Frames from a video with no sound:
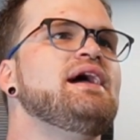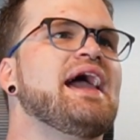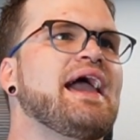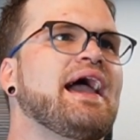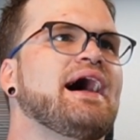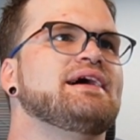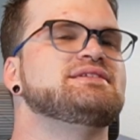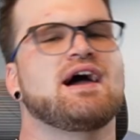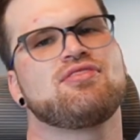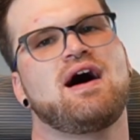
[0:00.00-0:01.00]
And
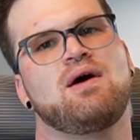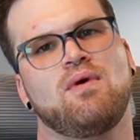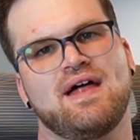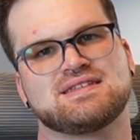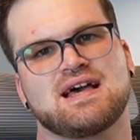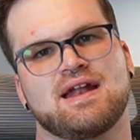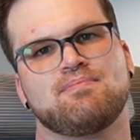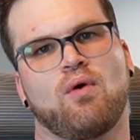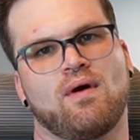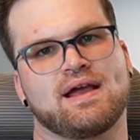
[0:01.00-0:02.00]
I thought, well, that's kind of
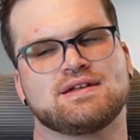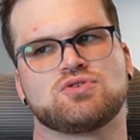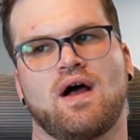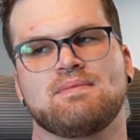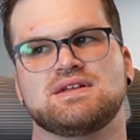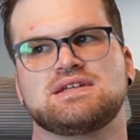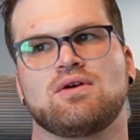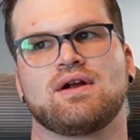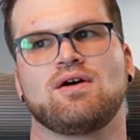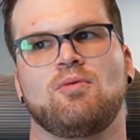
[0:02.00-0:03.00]
boring and dry
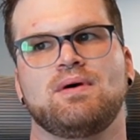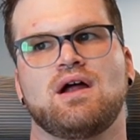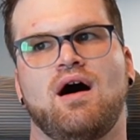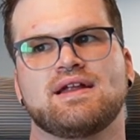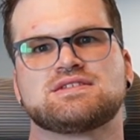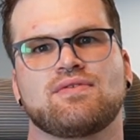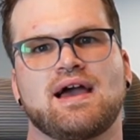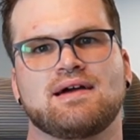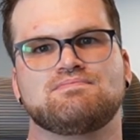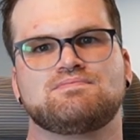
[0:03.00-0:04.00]
material, but honestly,
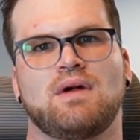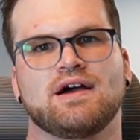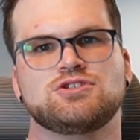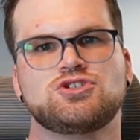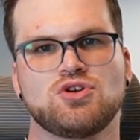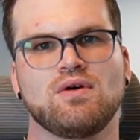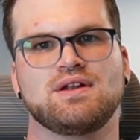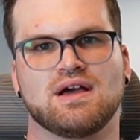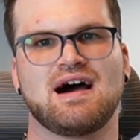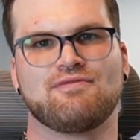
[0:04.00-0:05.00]
I
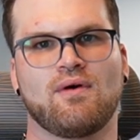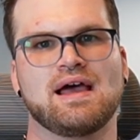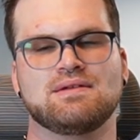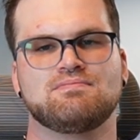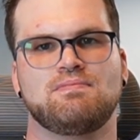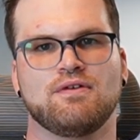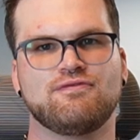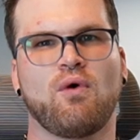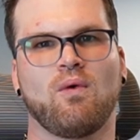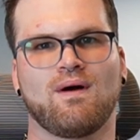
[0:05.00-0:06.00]
should cover it
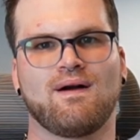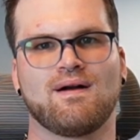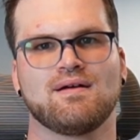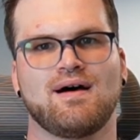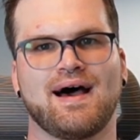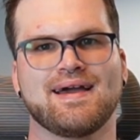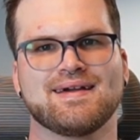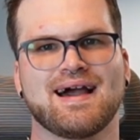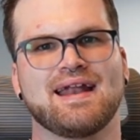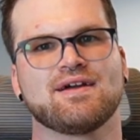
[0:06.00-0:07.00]
before I
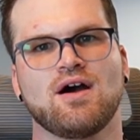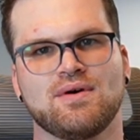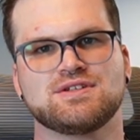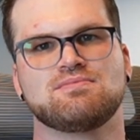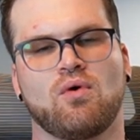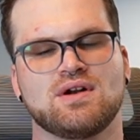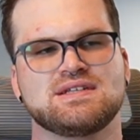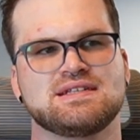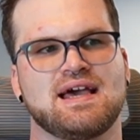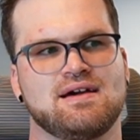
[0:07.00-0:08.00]
kind of go into more
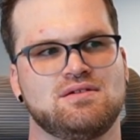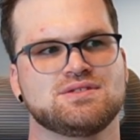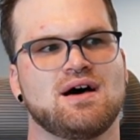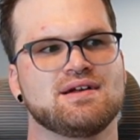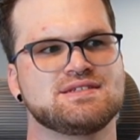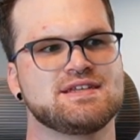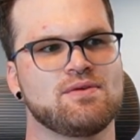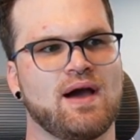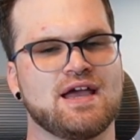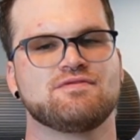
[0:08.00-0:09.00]
details on
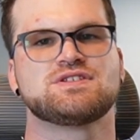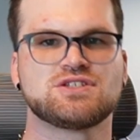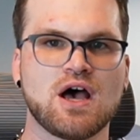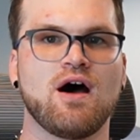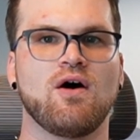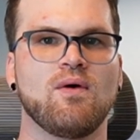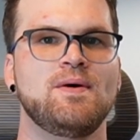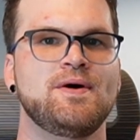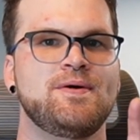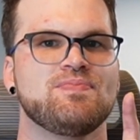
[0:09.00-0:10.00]
Z-Wave. So
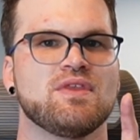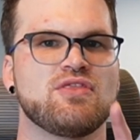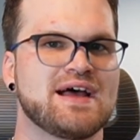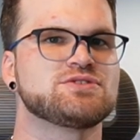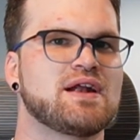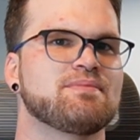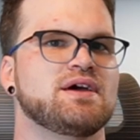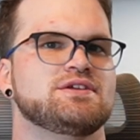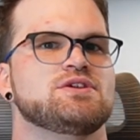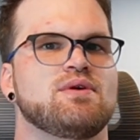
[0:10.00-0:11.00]
that's what I'm
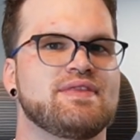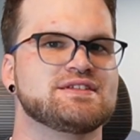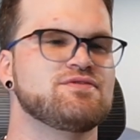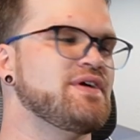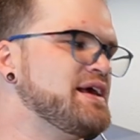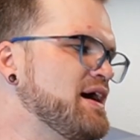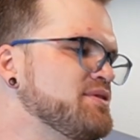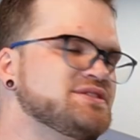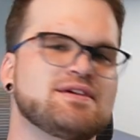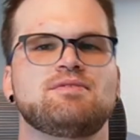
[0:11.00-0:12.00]
going to do in this video.
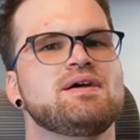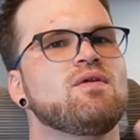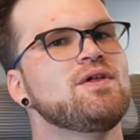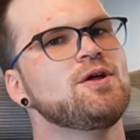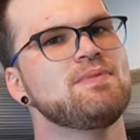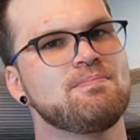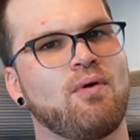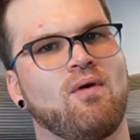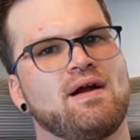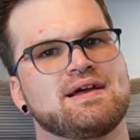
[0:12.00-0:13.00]
It's going to be a little bit
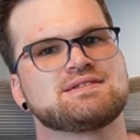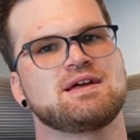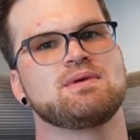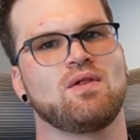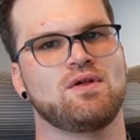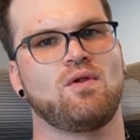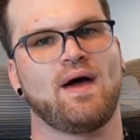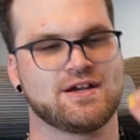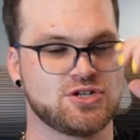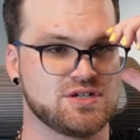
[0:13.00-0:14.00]
boring. It's going to be a little
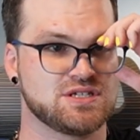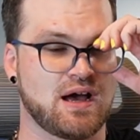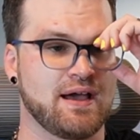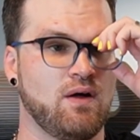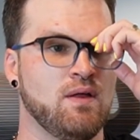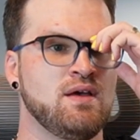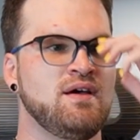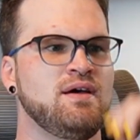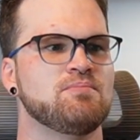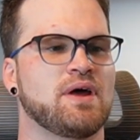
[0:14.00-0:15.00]
lecture style,
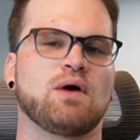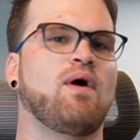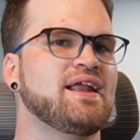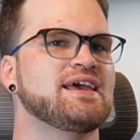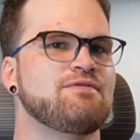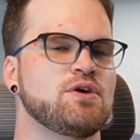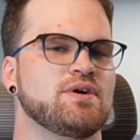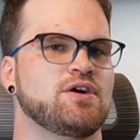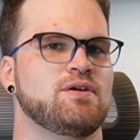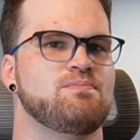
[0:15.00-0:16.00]
but I want to give you a
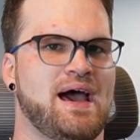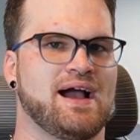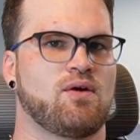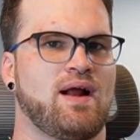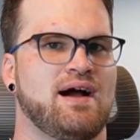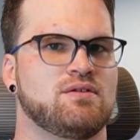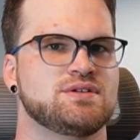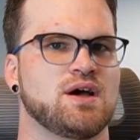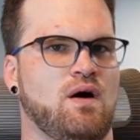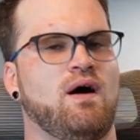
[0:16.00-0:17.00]
good
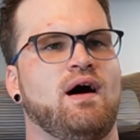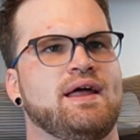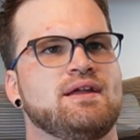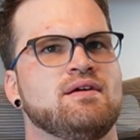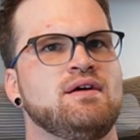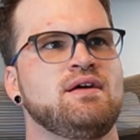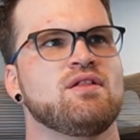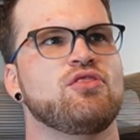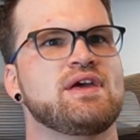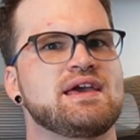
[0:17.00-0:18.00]
background on
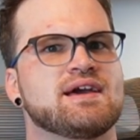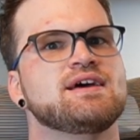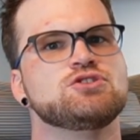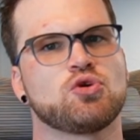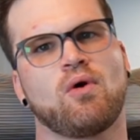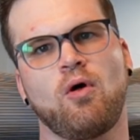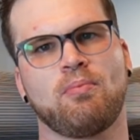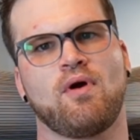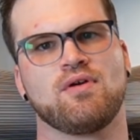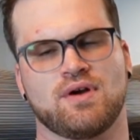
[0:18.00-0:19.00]
the control
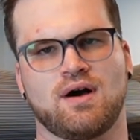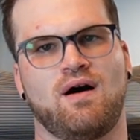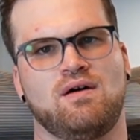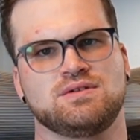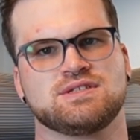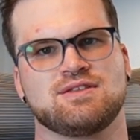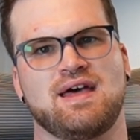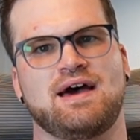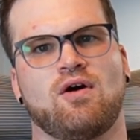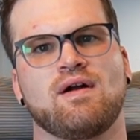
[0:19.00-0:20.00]
protocols
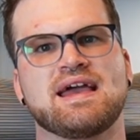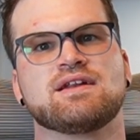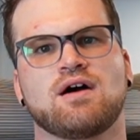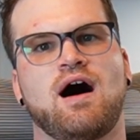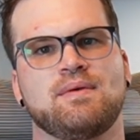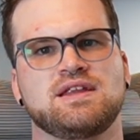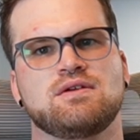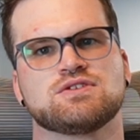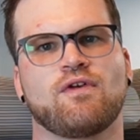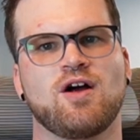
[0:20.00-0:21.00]
that are in common
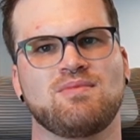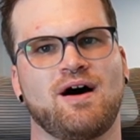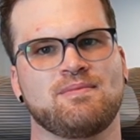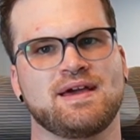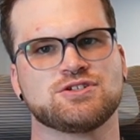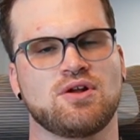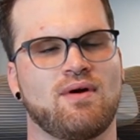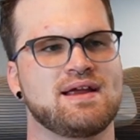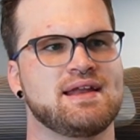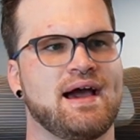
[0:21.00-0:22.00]
use for home automation
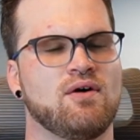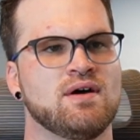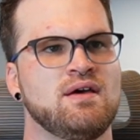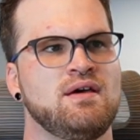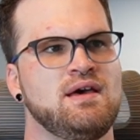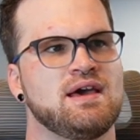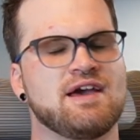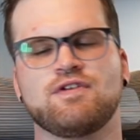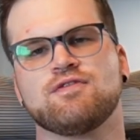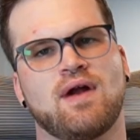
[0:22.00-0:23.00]
right now.
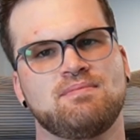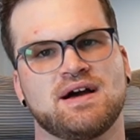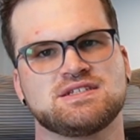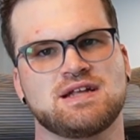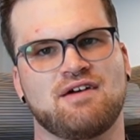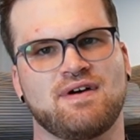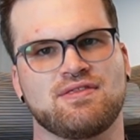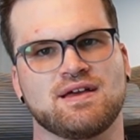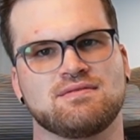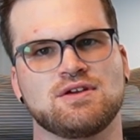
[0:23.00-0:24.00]
If you've read my stuff, I
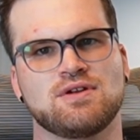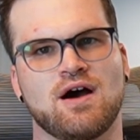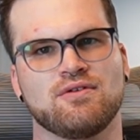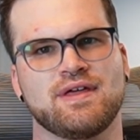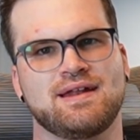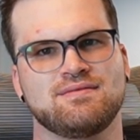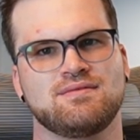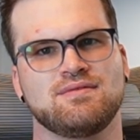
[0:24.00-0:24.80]
think you know that